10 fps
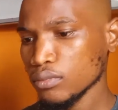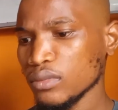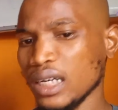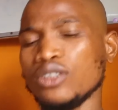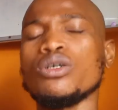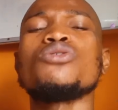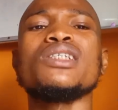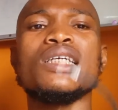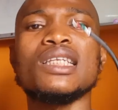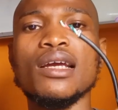and you are using
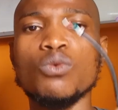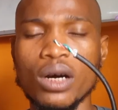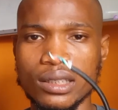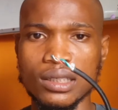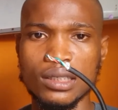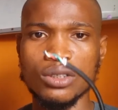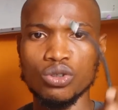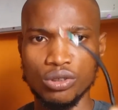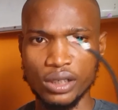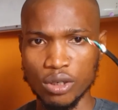a 10-watt
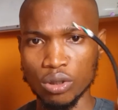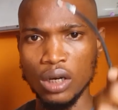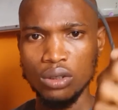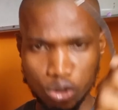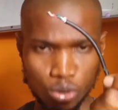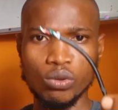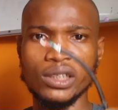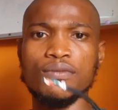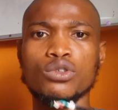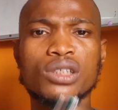soldering iron, 220
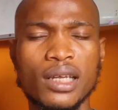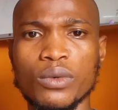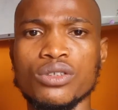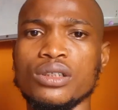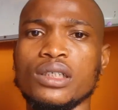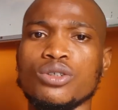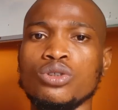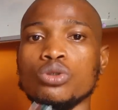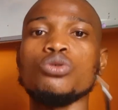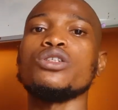volts 10-watt soldering iron. You
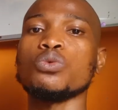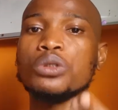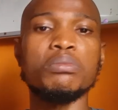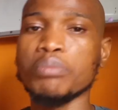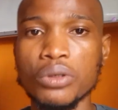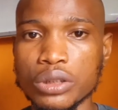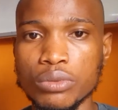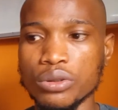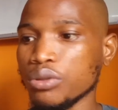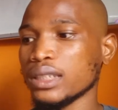know it won't be possible.
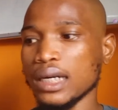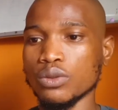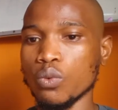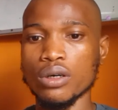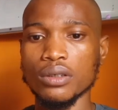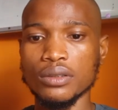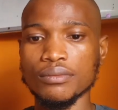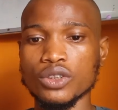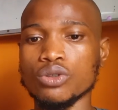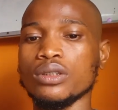You know it can't work.
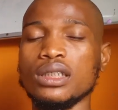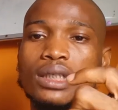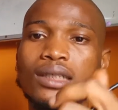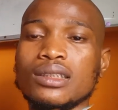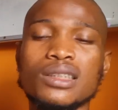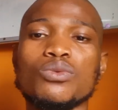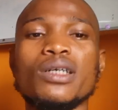So these are the reason why